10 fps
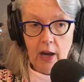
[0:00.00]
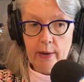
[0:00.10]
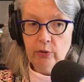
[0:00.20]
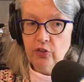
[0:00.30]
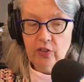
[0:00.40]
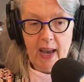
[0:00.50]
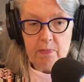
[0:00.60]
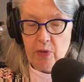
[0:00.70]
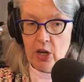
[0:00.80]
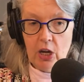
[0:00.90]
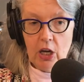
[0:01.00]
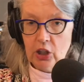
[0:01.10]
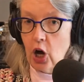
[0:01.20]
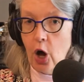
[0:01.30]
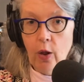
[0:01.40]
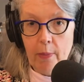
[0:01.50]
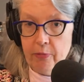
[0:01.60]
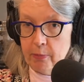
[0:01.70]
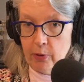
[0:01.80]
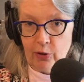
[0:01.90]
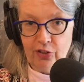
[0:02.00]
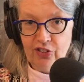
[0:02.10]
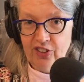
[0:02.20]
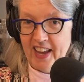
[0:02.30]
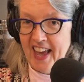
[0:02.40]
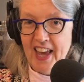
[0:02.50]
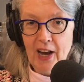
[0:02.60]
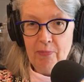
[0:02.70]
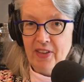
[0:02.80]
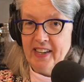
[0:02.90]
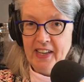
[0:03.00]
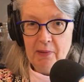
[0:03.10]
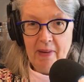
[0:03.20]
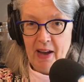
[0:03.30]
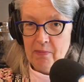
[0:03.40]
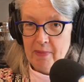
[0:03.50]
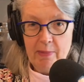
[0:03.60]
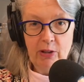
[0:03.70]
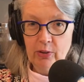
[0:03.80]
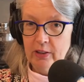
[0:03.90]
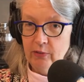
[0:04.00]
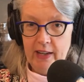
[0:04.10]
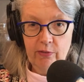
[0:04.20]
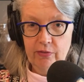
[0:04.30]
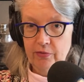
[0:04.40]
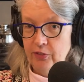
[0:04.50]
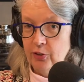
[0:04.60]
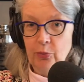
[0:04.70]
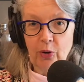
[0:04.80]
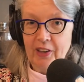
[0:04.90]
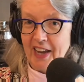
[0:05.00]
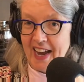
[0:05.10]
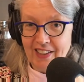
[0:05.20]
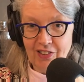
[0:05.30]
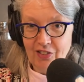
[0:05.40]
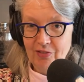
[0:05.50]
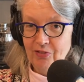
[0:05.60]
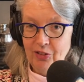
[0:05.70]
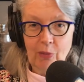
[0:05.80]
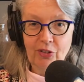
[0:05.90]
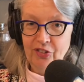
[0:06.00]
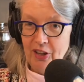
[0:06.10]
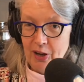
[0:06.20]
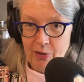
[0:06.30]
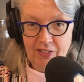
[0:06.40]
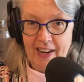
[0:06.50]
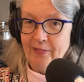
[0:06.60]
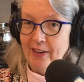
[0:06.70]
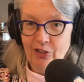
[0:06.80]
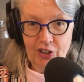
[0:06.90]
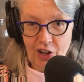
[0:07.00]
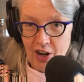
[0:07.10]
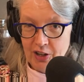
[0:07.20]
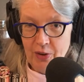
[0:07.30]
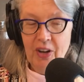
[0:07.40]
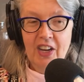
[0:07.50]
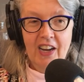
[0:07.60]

I would say call up the person, say, hey, I'm thinking about maybe looking at, to work at so and so in downtown Chicago.